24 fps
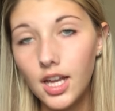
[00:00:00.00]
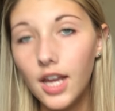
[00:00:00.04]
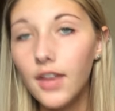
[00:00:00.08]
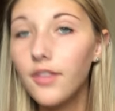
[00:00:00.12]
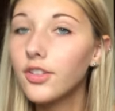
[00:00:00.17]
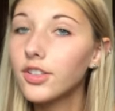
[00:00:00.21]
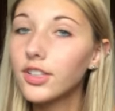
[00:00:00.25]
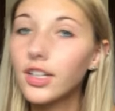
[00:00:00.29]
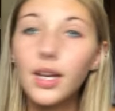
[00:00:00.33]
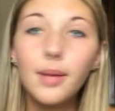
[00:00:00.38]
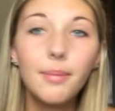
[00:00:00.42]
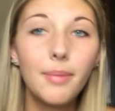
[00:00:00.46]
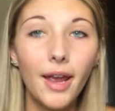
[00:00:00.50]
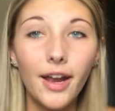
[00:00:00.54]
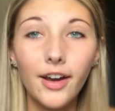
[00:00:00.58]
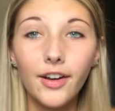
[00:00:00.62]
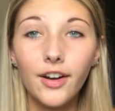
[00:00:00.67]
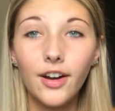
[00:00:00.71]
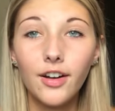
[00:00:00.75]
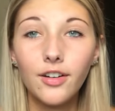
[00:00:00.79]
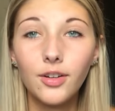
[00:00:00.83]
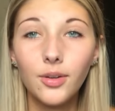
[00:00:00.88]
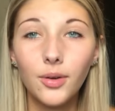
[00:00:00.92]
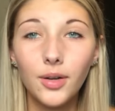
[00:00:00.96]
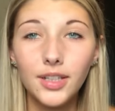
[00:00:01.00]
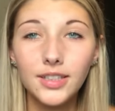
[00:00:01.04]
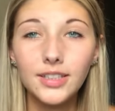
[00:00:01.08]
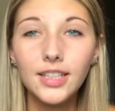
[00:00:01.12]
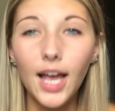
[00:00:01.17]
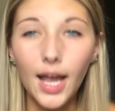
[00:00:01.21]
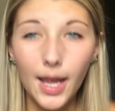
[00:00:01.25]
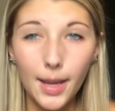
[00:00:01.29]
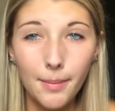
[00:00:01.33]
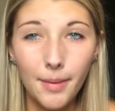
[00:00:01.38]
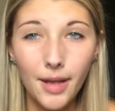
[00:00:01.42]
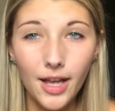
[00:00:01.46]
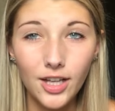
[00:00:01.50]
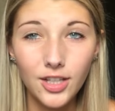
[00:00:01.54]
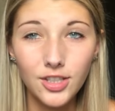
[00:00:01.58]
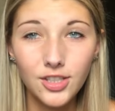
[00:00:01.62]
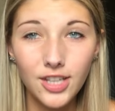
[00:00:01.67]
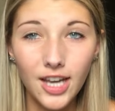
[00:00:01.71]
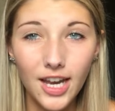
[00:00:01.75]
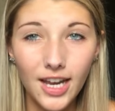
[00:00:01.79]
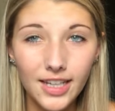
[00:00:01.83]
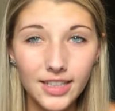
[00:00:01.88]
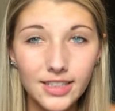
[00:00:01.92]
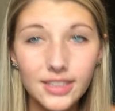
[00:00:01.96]
If there's any background noise, I
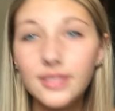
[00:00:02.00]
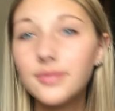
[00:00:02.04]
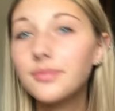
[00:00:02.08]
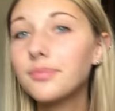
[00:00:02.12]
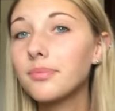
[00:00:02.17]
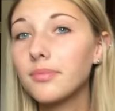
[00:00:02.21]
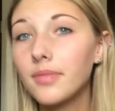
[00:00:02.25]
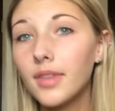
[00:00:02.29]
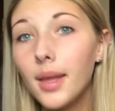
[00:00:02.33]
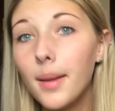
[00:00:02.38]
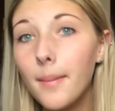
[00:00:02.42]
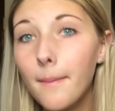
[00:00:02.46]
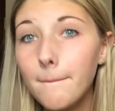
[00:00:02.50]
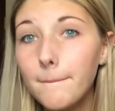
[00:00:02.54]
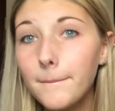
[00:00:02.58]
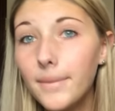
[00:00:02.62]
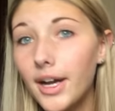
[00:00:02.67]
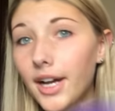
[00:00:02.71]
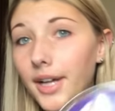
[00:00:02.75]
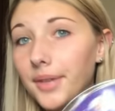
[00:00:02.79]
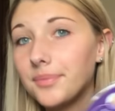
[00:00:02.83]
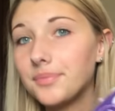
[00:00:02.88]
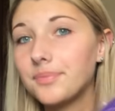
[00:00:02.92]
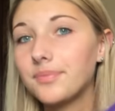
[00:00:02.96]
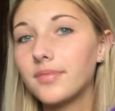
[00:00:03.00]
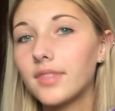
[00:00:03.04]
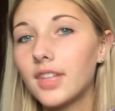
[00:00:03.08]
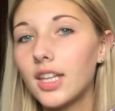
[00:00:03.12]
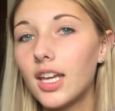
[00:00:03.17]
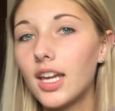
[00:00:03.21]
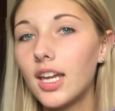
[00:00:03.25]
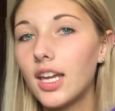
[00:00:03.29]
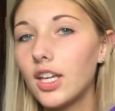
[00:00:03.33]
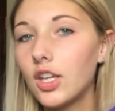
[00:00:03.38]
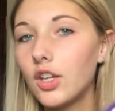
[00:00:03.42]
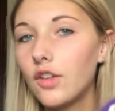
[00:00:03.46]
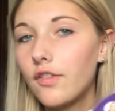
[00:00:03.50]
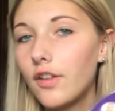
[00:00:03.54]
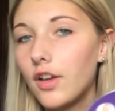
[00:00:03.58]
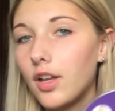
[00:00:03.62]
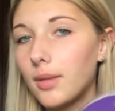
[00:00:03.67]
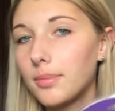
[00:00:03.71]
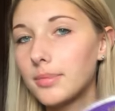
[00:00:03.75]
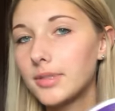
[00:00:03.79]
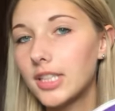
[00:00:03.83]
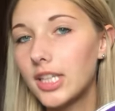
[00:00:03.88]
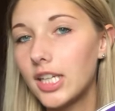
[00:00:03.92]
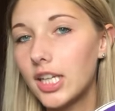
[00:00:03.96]
apologize. But you fill
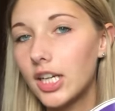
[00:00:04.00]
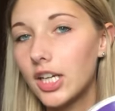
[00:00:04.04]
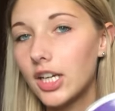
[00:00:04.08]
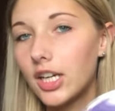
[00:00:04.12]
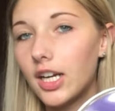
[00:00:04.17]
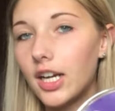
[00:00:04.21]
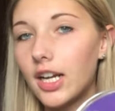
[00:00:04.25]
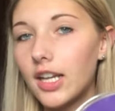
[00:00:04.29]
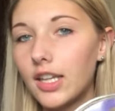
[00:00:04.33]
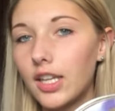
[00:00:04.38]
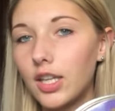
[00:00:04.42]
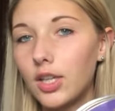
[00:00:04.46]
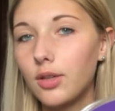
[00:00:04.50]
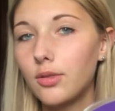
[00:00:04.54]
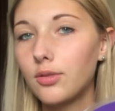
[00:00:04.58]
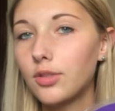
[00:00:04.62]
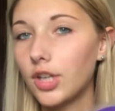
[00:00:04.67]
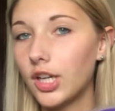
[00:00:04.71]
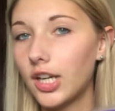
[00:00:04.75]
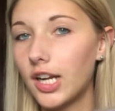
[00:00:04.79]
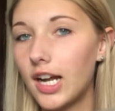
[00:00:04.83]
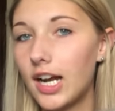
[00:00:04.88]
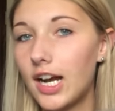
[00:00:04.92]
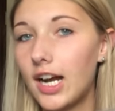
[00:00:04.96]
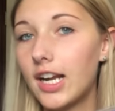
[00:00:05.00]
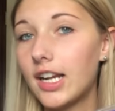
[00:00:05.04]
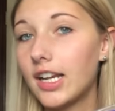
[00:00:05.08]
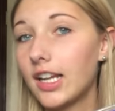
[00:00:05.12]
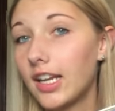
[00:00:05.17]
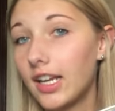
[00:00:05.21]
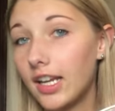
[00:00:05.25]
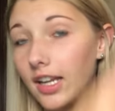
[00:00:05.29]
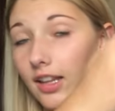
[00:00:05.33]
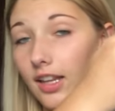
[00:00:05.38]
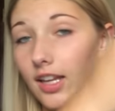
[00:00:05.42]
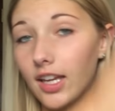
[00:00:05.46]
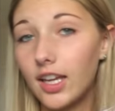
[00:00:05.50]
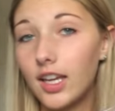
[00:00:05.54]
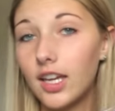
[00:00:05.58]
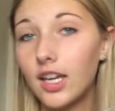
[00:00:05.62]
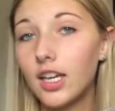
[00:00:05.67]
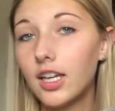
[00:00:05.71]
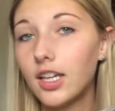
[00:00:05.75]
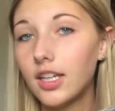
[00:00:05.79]
up to here and then you turn it on and it like